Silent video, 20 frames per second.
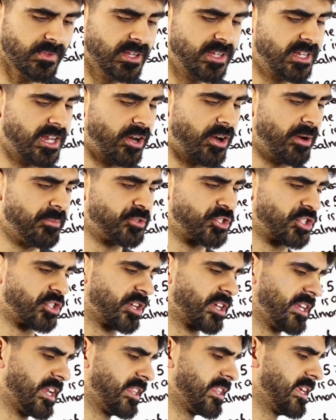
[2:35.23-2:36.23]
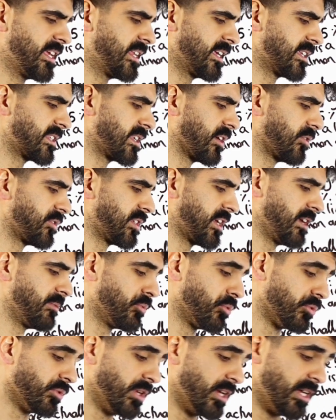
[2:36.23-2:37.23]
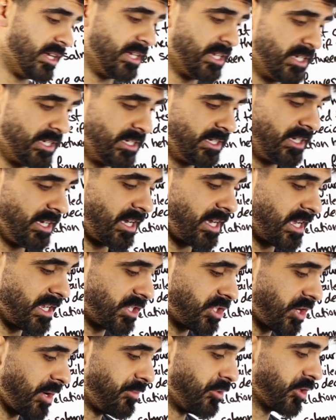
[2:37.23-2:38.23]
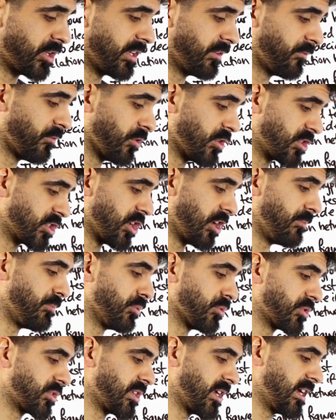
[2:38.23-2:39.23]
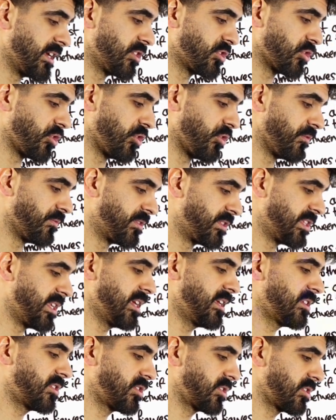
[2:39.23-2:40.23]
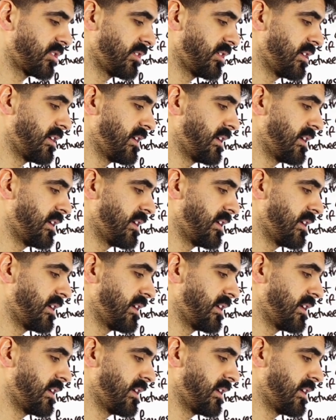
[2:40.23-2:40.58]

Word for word: Now I'm just looking at the Edexcel table, uh, so I'm looking for a sample size of 6.